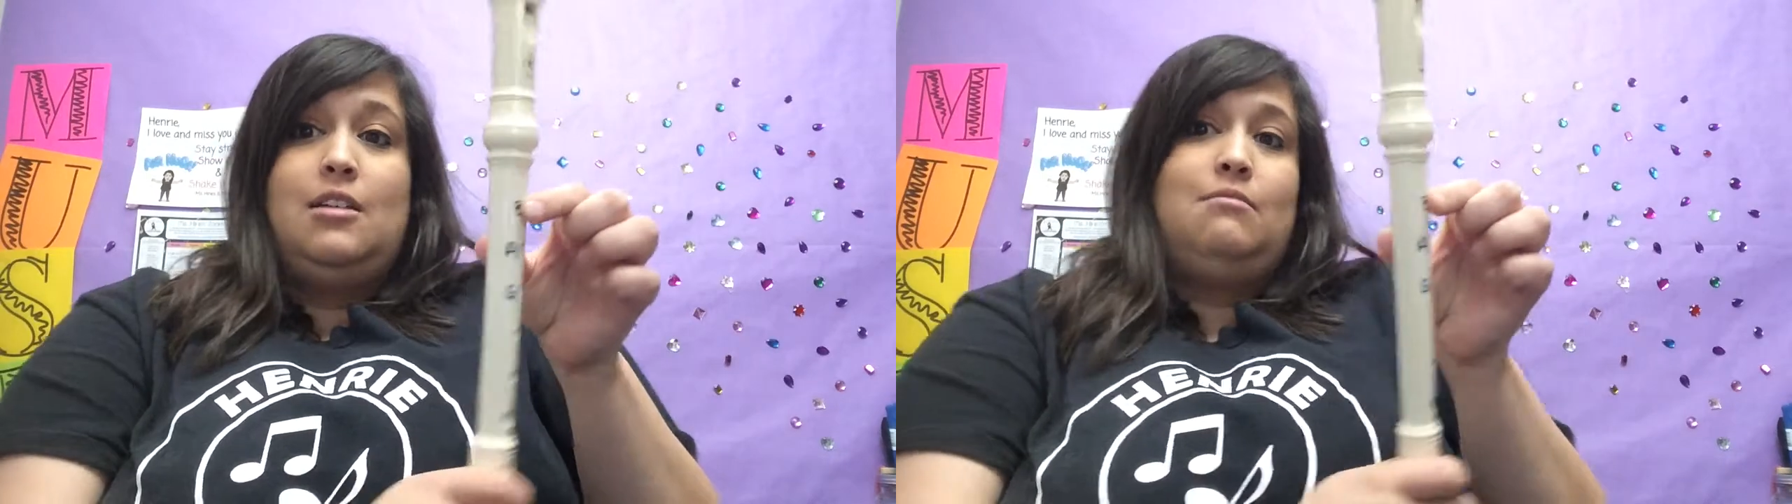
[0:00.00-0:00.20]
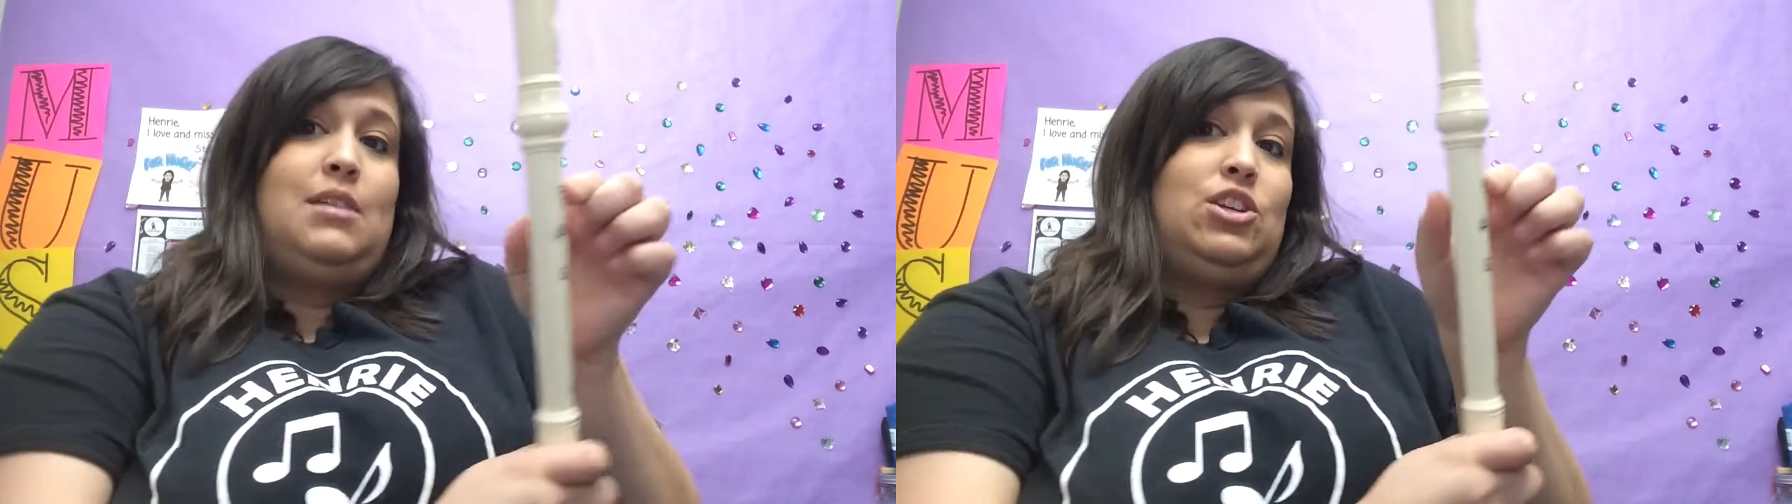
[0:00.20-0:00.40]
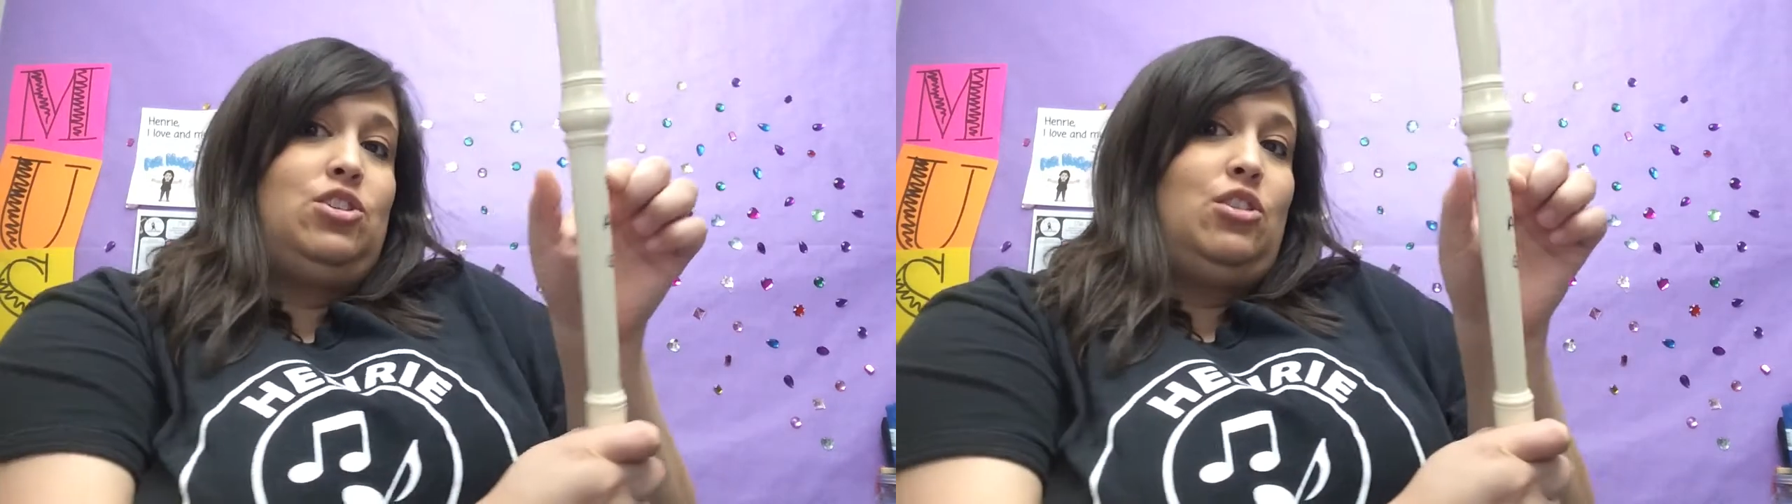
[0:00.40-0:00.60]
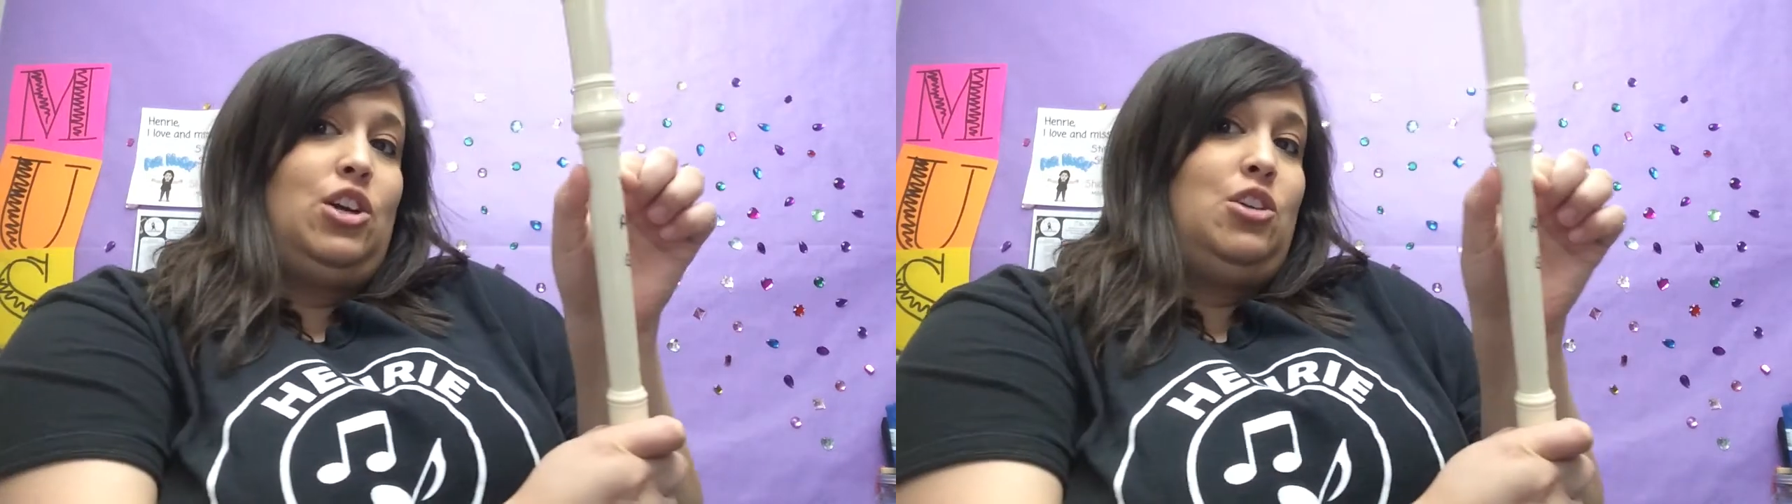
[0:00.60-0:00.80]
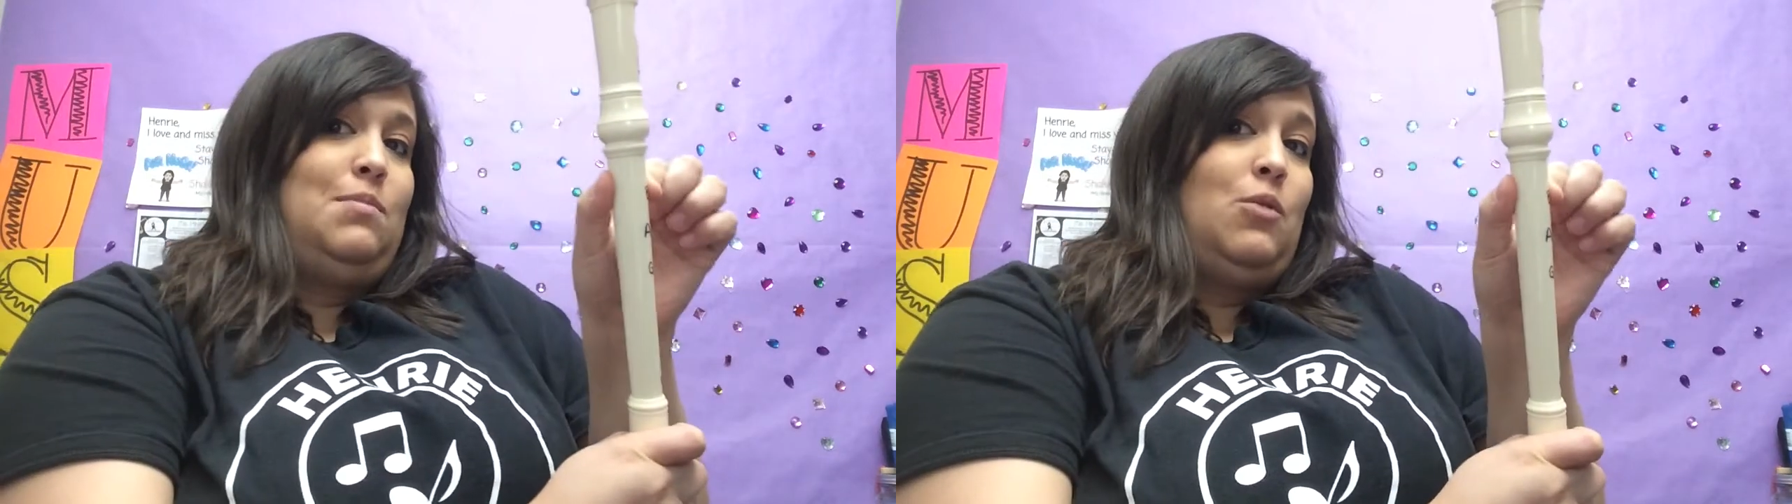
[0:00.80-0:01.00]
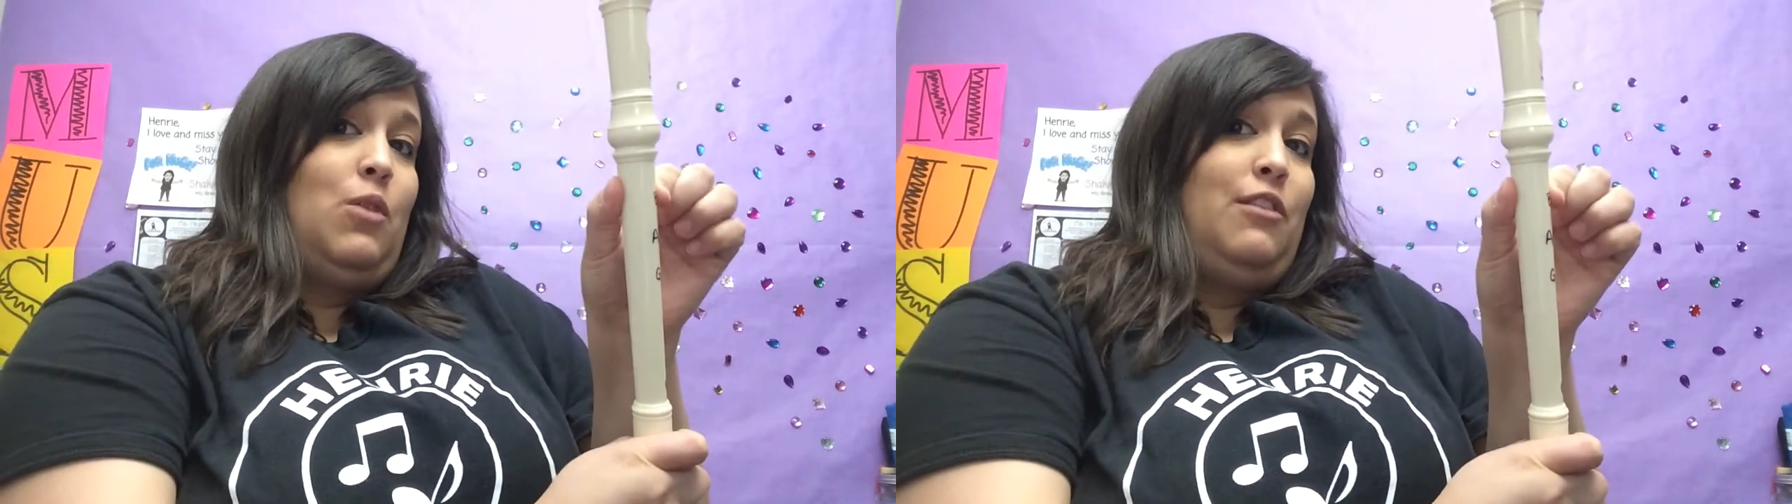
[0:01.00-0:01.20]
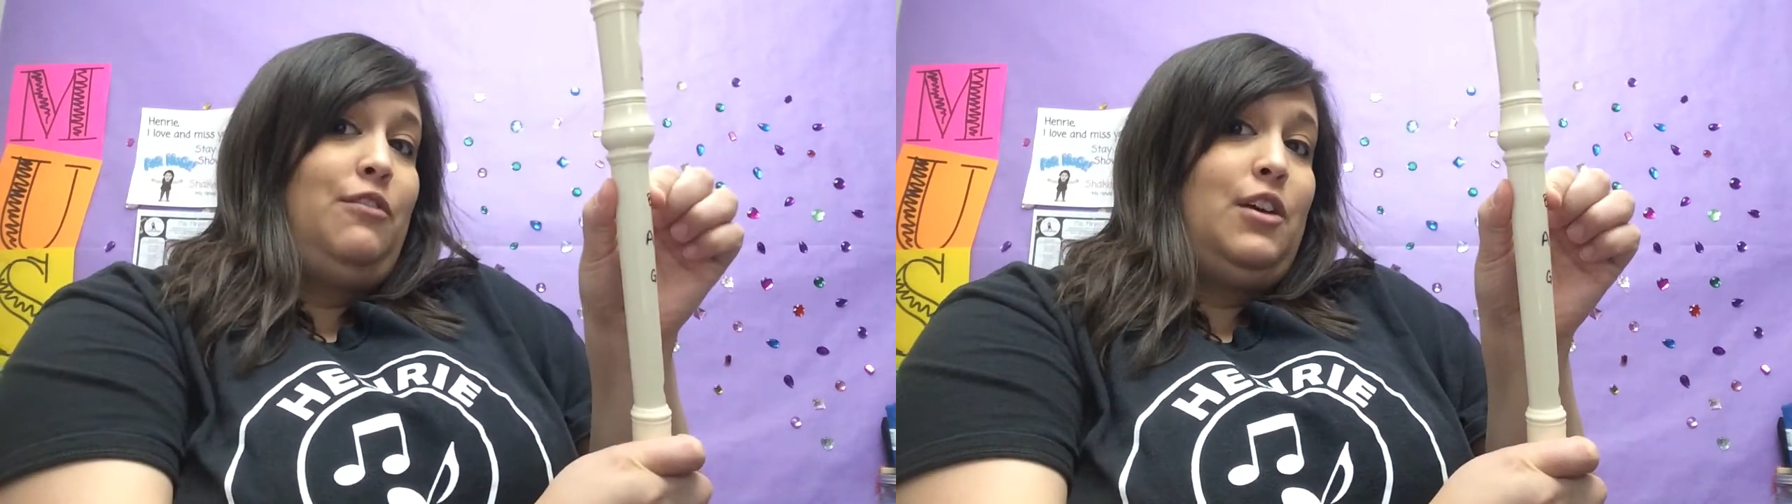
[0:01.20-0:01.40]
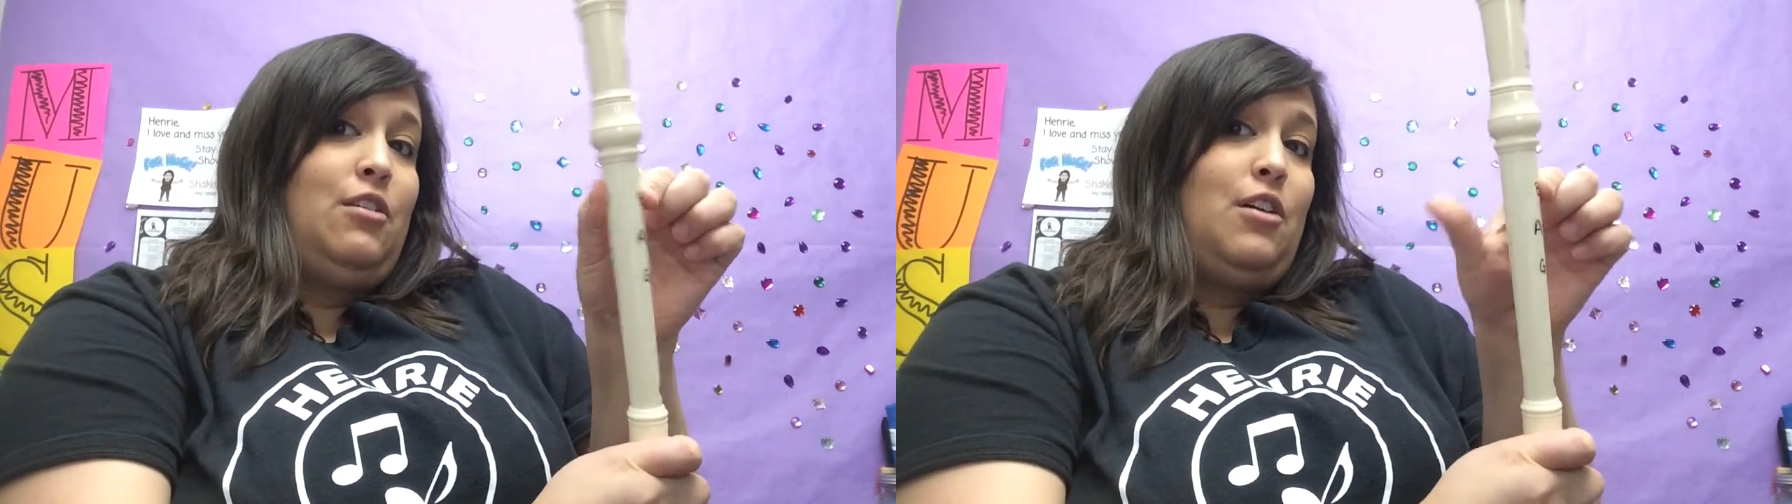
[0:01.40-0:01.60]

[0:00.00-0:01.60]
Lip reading: make sure it could be one finger